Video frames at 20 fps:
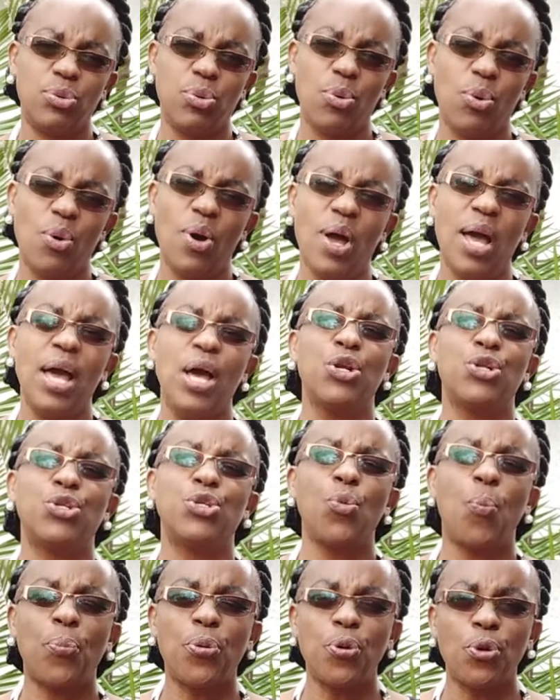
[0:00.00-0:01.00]
you
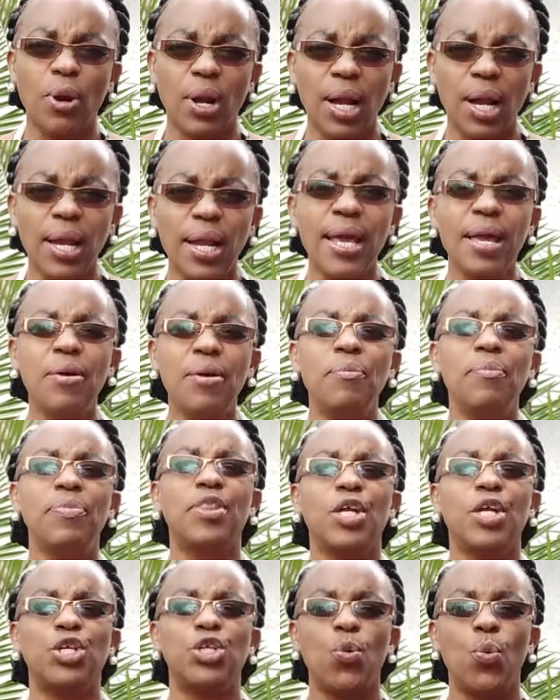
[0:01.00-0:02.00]
to proclaim
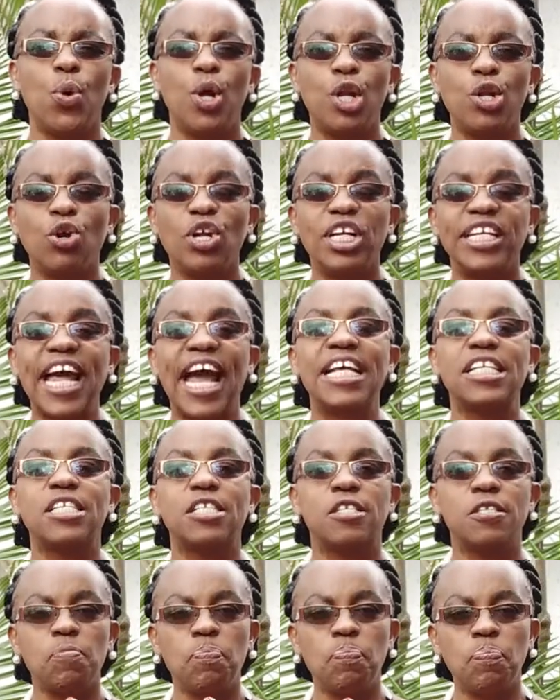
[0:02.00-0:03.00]
that you will not die.
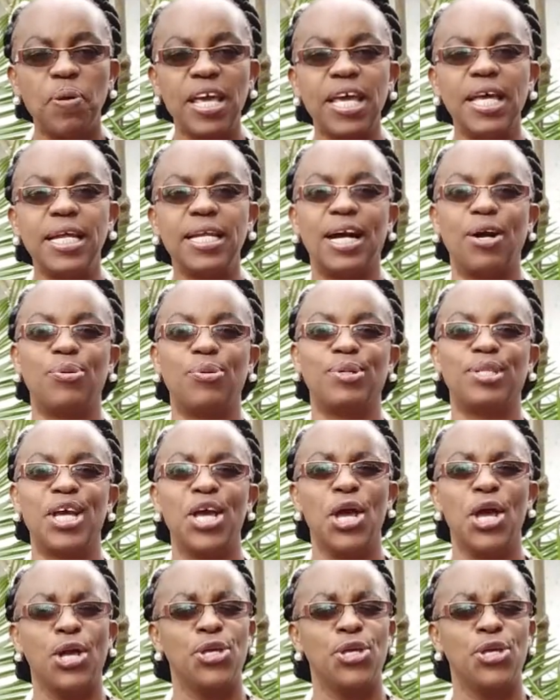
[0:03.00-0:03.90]
Speak it out.